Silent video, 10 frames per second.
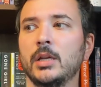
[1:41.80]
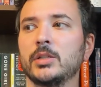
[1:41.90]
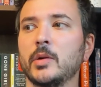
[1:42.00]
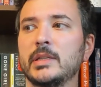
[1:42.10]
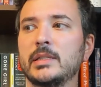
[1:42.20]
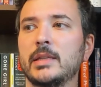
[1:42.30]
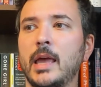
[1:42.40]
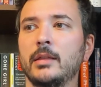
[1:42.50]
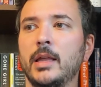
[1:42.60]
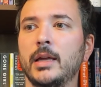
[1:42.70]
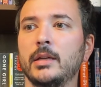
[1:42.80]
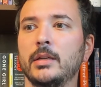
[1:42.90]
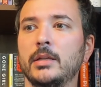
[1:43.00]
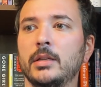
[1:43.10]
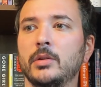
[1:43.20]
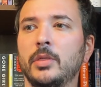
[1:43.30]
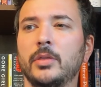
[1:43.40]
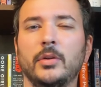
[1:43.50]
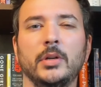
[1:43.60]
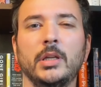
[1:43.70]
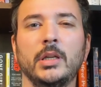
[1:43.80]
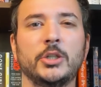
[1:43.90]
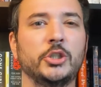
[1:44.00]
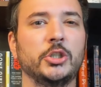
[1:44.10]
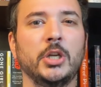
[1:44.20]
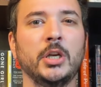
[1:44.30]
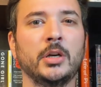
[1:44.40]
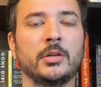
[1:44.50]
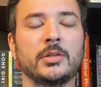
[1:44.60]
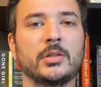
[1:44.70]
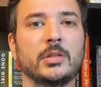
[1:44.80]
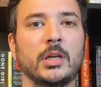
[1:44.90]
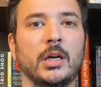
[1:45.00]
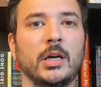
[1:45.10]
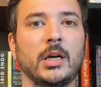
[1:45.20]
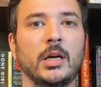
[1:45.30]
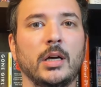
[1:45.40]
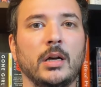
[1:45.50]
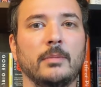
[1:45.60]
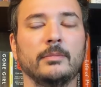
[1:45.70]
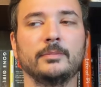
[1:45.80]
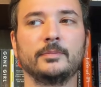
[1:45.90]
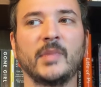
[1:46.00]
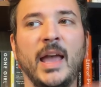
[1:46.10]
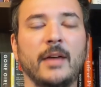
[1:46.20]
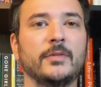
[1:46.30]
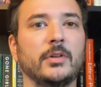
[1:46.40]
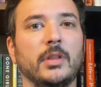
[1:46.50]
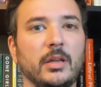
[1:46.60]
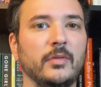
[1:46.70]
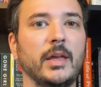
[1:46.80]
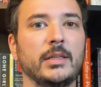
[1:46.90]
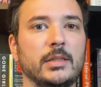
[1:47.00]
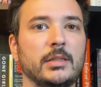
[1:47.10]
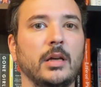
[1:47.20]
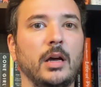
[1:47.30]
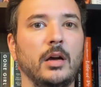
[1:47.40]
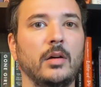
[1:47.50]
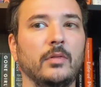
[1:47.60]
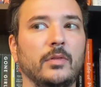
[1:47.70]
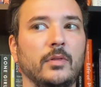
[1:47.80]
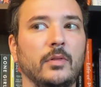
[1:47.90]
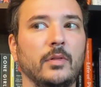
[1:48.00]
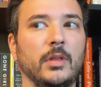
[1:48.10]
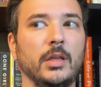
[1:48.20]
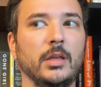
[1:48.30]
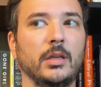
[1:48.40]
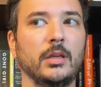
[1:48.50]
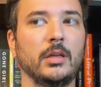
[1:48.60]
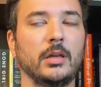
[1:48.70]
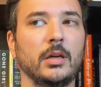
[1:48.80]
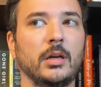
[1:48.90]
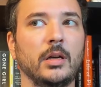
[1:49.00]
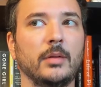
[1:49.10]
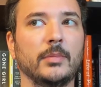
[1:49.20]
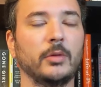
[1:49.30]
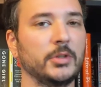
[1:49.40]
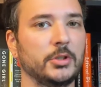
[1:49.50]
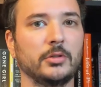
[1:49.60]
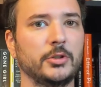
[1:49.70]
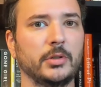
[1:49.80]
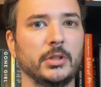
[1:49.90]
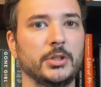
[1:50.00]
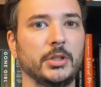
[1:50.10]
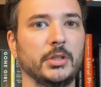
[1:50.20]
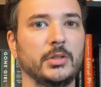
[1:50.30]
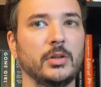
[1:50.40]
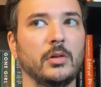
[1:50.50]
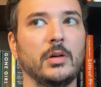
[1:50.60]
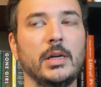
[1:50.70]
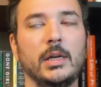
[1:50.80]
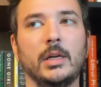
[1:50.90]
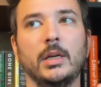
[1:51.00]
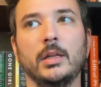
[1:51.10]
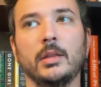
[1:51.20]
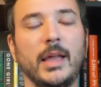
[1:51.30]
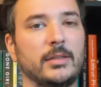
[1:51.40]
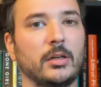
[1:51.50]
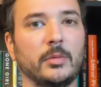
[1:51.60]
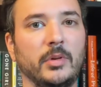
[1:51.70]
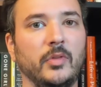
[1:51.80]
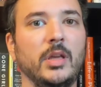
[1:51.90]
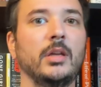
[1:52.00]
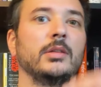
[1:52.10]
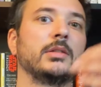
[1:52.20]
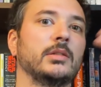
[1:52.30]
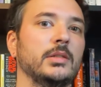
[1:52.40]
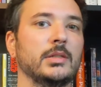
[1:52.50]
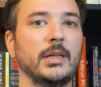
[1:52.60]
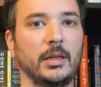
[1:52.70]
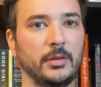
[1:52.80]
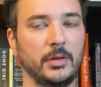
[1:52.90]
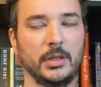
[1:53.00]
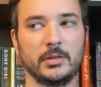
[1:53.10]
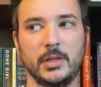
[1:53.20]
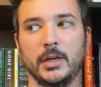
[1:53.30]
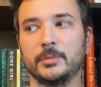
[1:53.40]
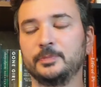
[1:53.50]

So it's set like you know thirty-ish years um, after the events of the um, original trilogy. So the Last Argument of Kings. This is like thirty years later.